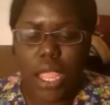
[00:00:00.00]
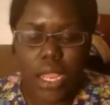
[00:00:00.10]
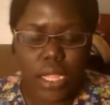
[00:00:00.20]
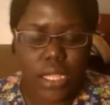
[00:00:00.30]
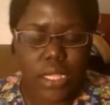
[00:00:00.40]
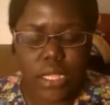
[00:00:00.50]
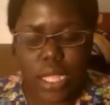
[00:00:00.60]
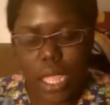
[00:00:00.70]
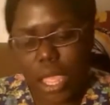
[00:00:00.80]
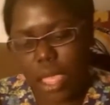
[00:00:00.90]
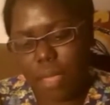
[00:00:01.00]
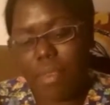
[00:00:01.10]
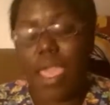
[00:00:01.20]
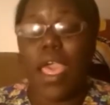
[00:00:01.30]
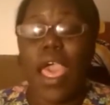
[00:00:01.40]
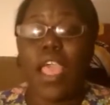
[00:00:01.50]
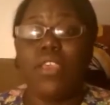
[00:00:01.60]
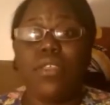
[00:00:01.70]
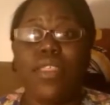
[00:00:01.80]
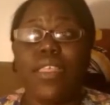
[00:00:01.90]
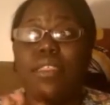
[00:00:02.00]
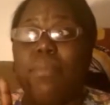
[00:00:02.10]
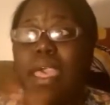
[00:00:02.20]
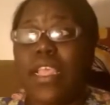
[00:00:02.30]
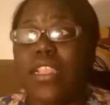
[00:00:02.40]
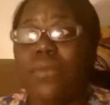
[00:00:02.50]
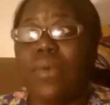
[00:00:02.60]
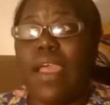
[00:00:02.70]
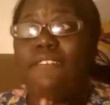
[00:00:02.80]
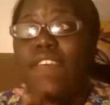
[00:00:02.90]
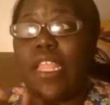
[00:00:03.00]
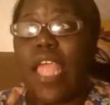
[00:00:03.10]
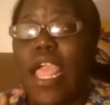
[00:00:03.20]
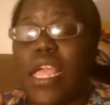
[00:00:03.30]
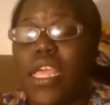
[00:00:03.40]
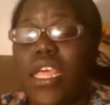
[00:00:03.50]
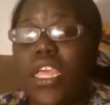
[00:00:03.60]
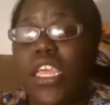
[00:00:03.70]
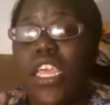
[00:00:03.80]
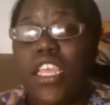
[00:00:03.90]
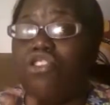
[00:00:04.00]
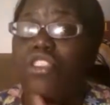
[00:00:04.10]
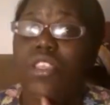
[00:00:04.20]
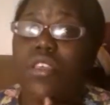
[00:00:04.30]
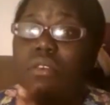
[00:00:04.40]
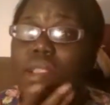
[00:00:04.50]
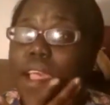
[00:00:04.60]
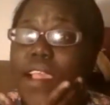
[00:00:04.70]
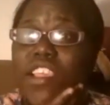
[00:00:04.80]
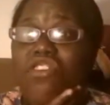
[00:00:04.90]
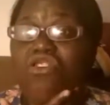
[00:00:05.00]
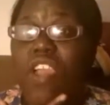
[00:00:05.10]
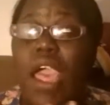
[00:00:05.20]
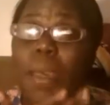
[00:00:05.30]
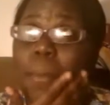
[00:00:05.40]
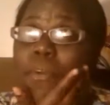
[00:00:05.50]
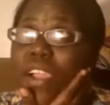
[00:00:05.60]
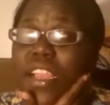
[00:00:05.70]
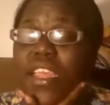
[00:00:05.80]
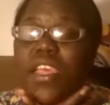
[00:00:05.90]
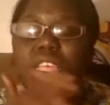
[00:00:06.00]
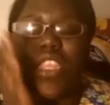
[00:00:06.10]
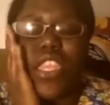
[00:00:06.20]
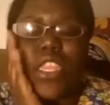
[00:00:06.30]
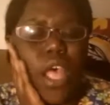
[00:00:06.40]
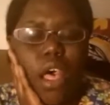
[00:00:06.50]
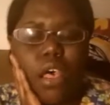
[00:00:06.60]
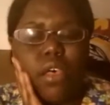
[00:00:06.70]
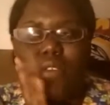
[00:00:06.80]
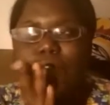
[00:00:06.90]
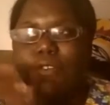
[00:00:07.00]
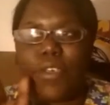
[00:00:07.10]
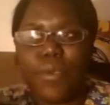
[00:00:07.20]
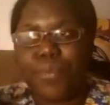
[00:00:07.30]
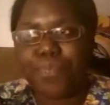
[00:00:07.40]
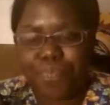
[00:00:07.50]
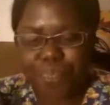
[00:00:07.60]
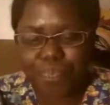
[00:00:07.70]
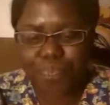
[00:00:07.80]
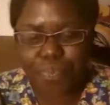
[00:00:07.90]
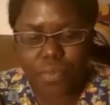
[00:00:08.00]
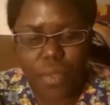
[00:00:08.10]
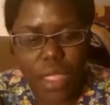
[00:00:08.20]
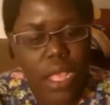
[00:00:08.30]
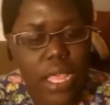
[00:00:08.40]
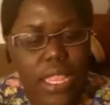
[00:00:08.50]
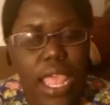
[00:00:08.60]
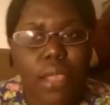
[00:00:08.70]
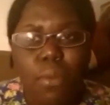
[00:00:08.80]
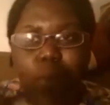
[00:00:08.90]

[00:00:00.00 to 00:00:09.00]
It is, yeah, I use this basically when I feel like it's dry, but right now it's soft, so. Because I